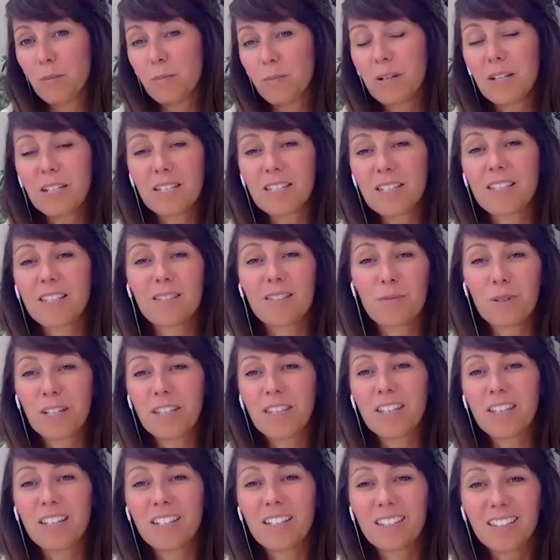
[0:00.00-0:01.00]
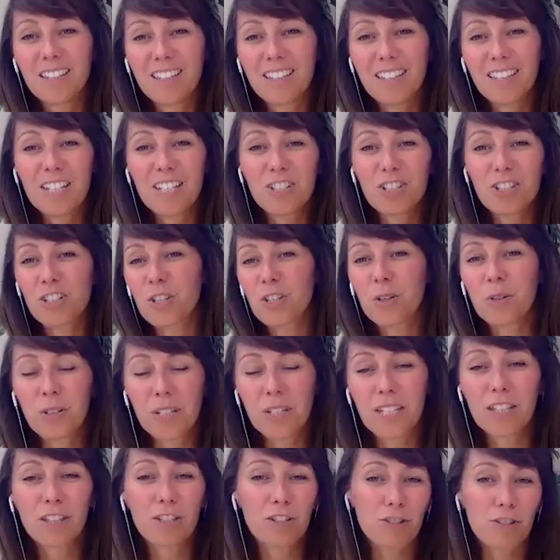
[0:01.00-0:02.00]
places where they just don't
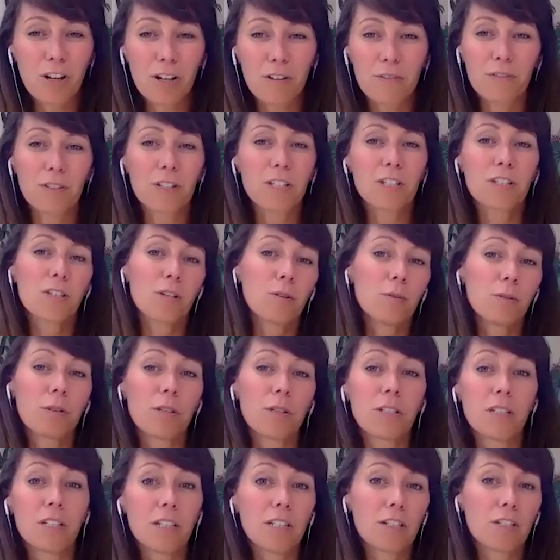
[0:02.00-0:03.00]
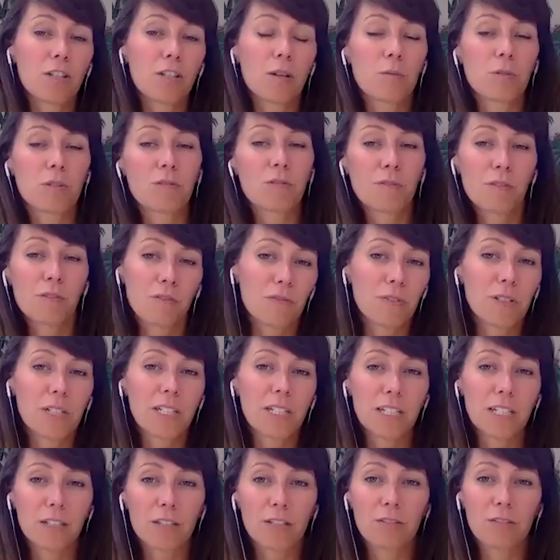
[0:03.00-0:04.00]
need the traffic. So in terms of
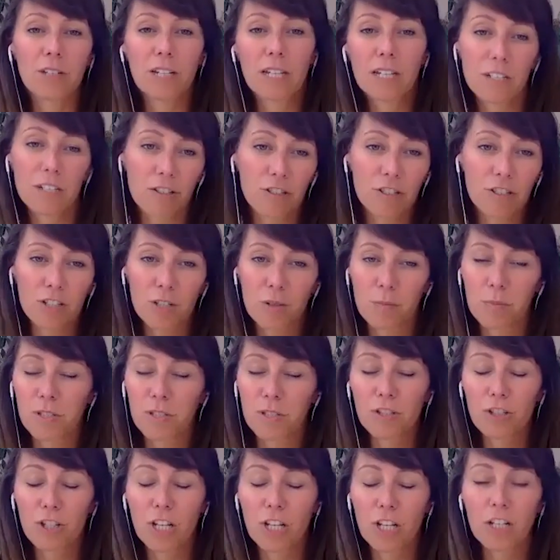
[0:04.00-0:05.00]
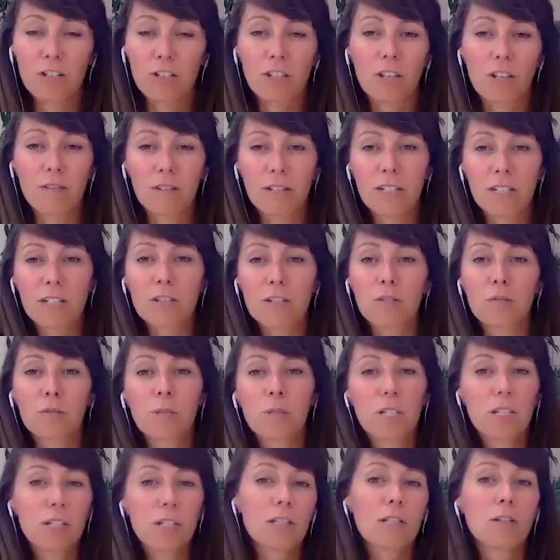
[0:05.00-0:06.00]
affiliate, the relationship has changed there a little
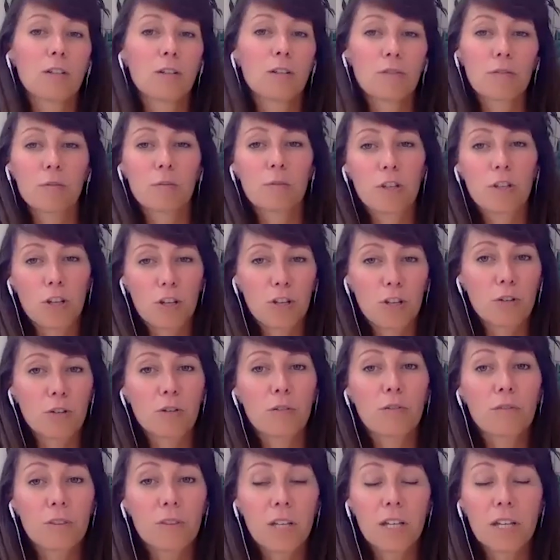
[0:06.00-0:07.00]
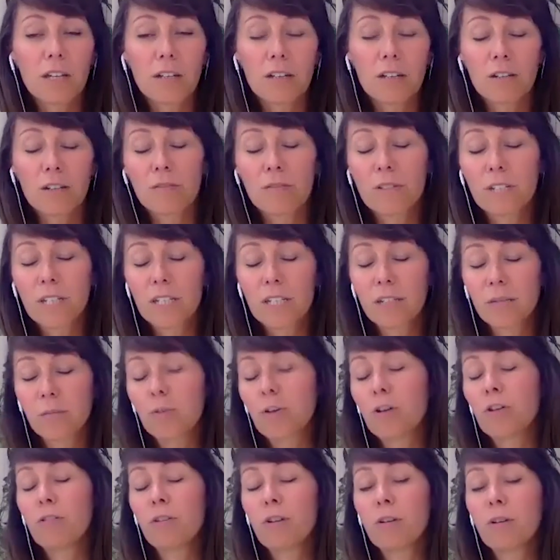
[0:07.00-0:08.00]
bit as a lot of them turned off their affiliate
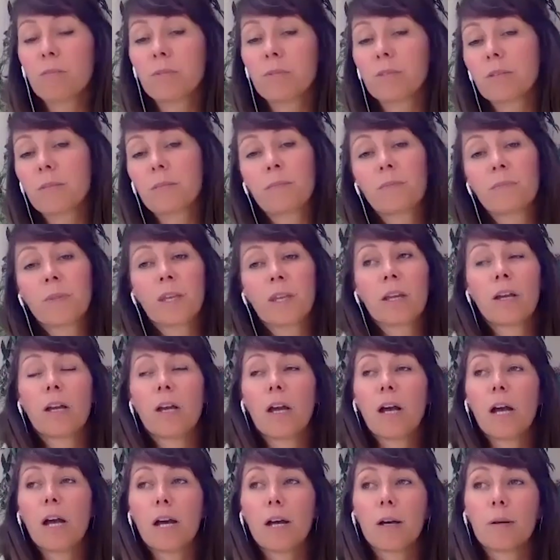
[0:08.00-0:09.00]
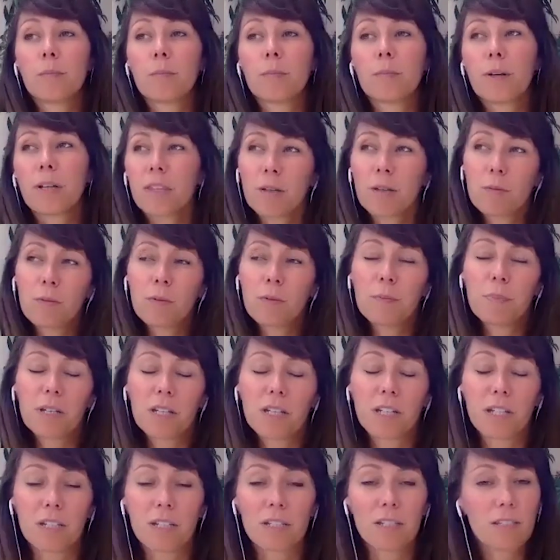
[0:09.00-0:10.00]
programs. But I think we're
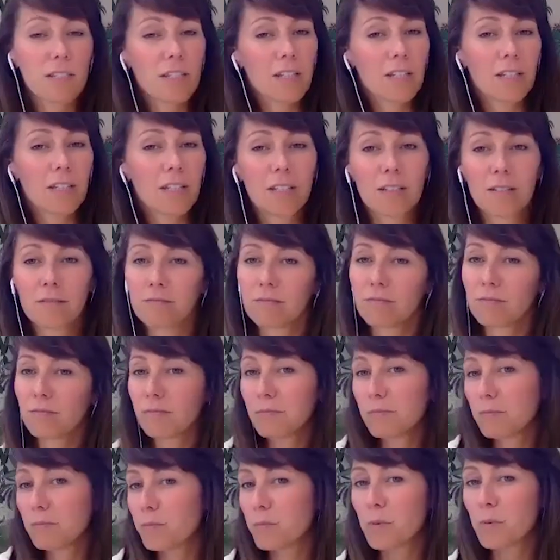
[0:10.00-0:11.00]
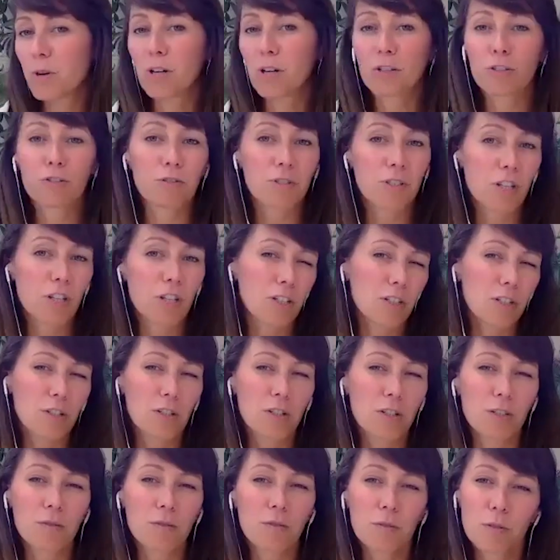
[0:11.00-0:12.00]
beginning to see world return
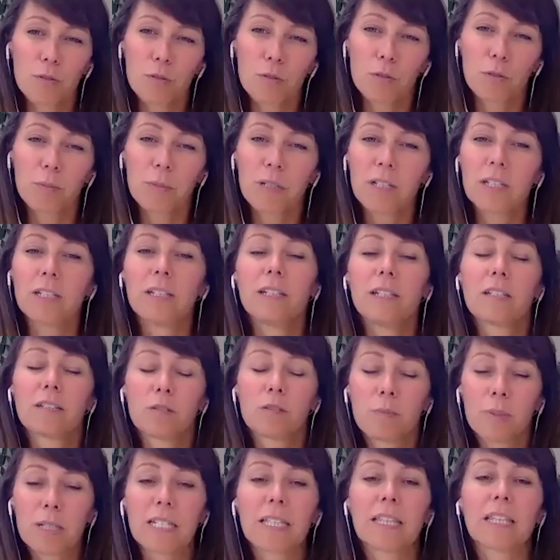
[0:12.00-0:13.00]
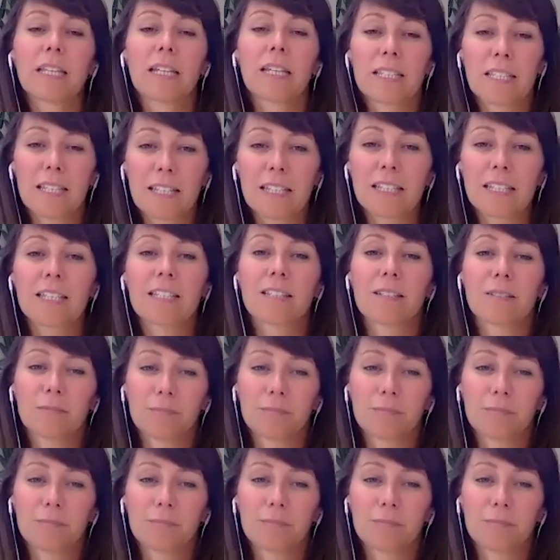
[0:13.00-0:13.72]
to normal a little bit in that sense.